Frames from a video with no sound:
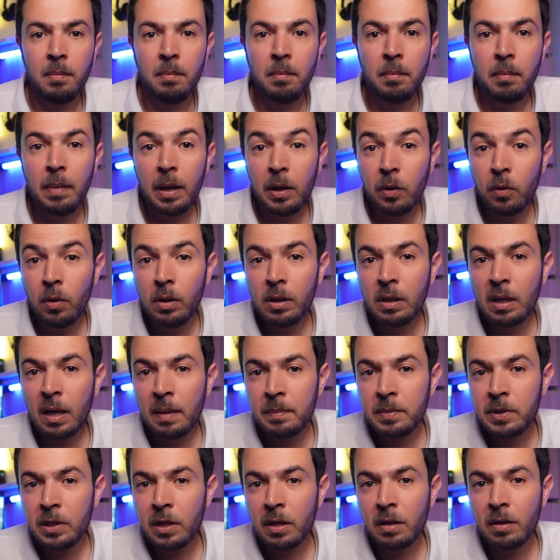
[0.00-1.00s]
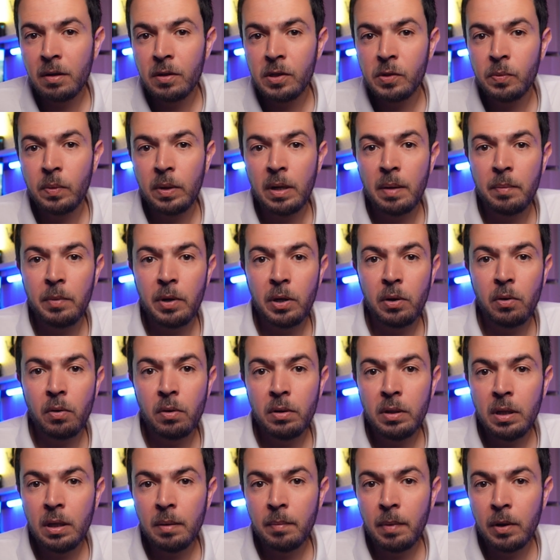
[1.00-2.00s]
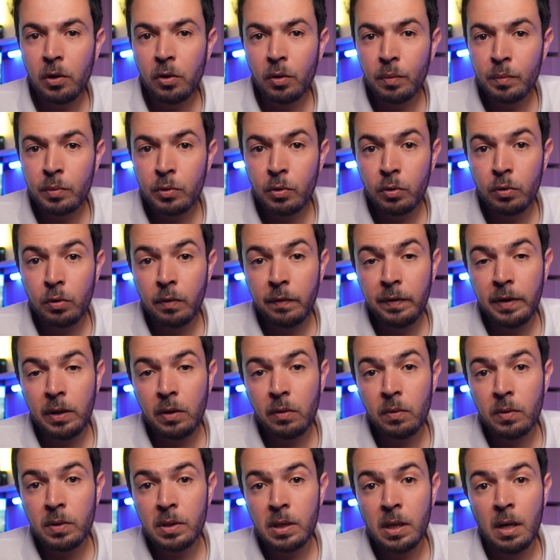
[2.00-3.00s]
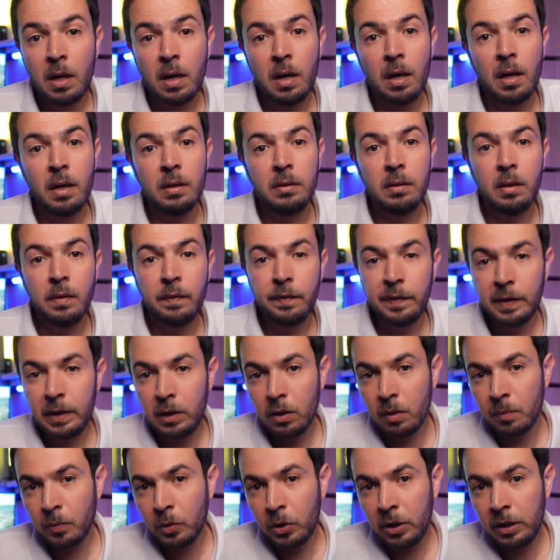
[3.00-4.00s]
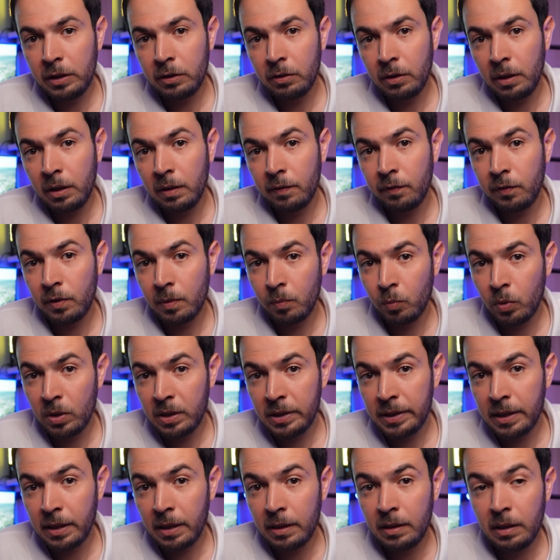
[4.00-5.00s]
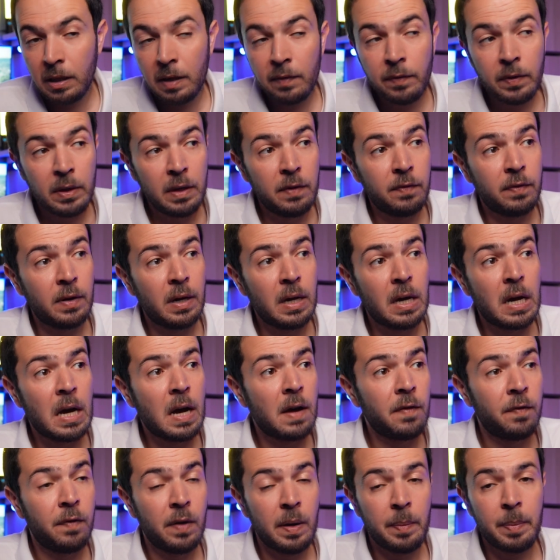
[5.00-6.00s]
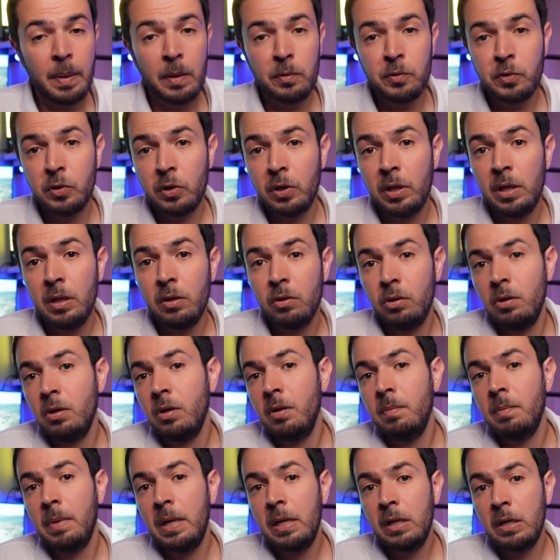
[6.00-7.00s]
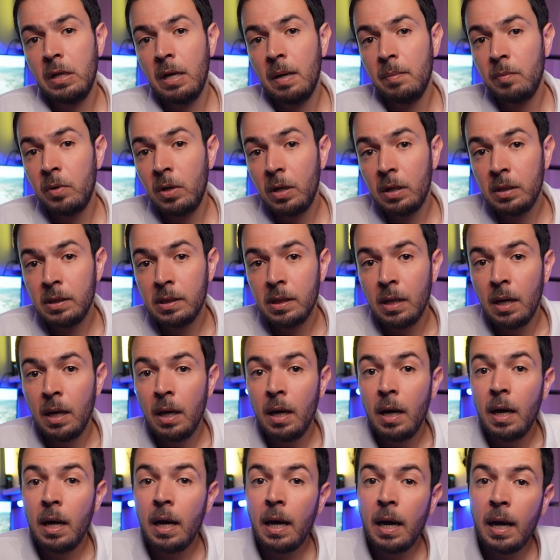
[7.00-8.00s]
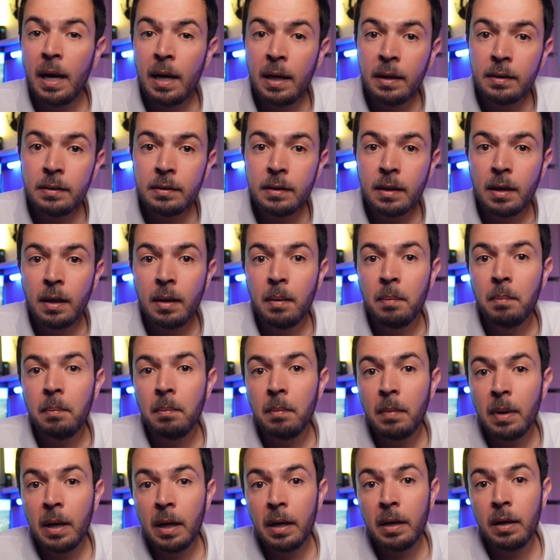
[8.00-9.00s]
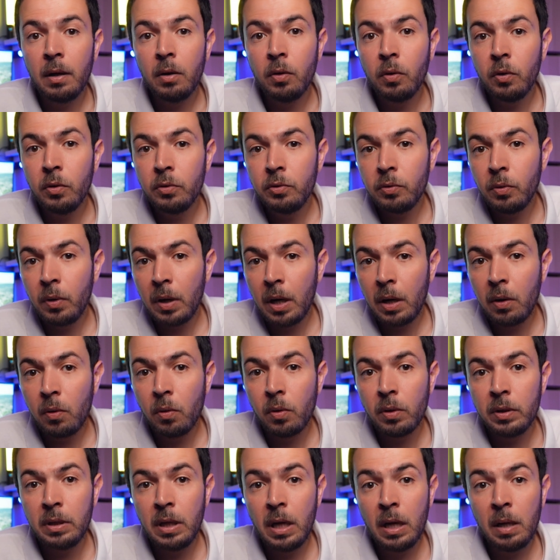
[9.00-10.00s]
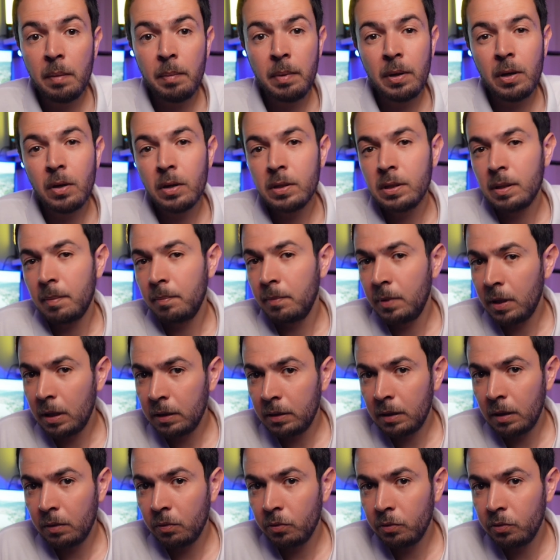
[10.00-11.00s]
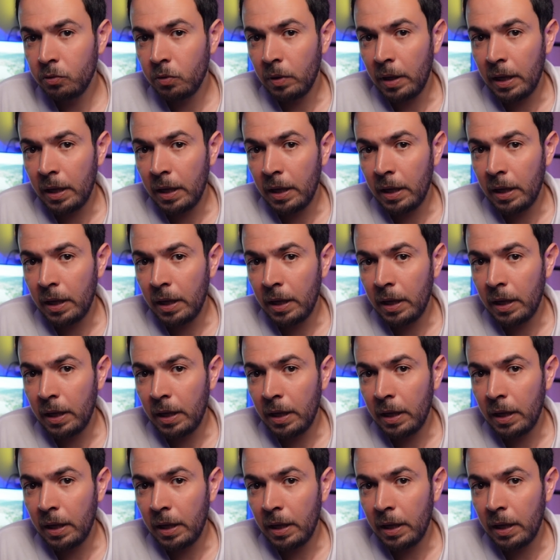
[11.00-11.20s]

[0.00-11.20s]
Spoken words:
My all-time struggles when I'm recording my home studio videos are the video monitoring from one side, even if I have flip out screen on my cameras, and my audio recording because I'm not an audio